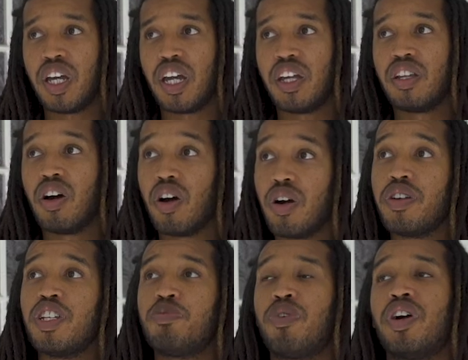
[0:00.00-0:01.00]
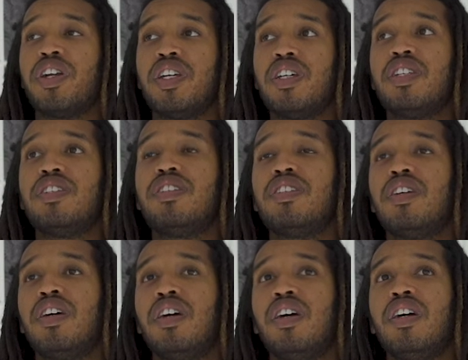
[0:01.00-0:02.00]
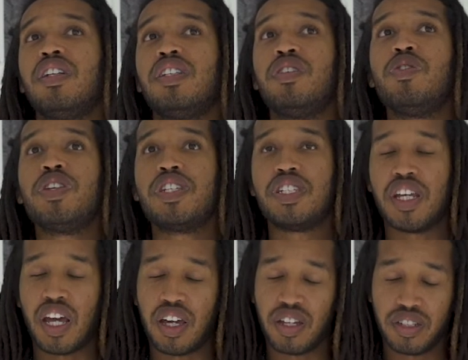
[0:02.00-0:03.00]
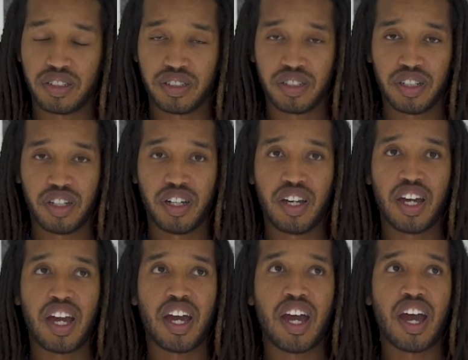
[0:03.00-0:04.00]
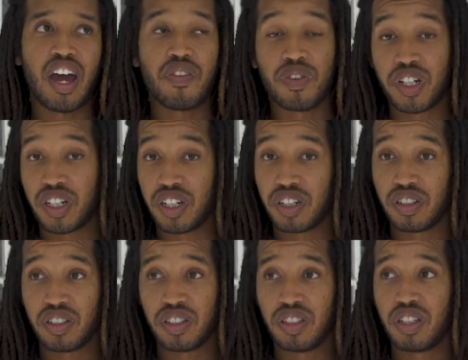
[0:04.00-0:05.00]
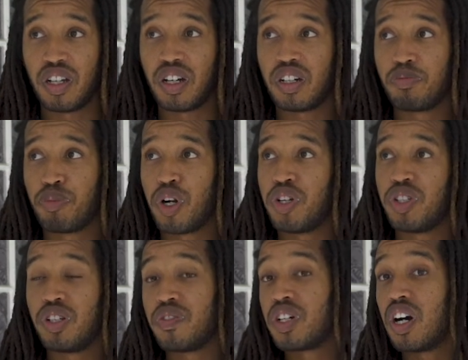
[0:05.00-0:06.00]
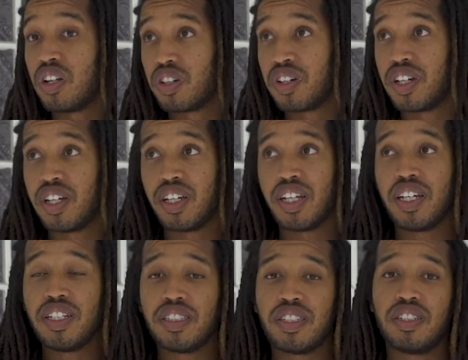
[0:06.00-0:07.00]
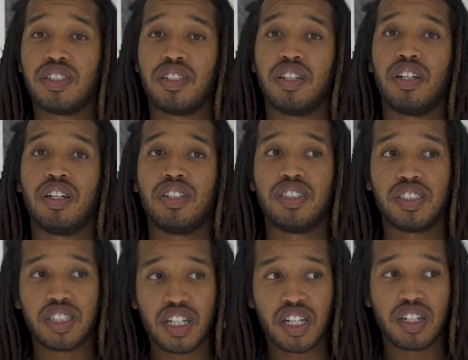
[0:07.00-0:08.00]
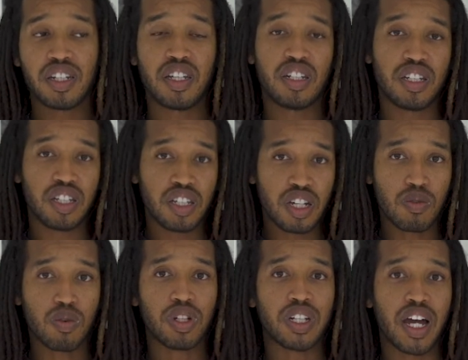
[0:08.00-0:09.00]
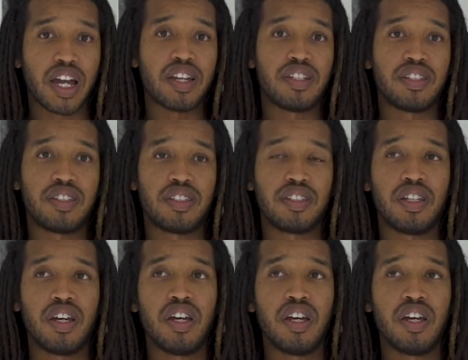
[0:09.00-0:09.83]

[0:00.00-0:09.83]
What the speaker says: And the hardest part is, to this day, Africa, the person of color, isn't seen in equal lights.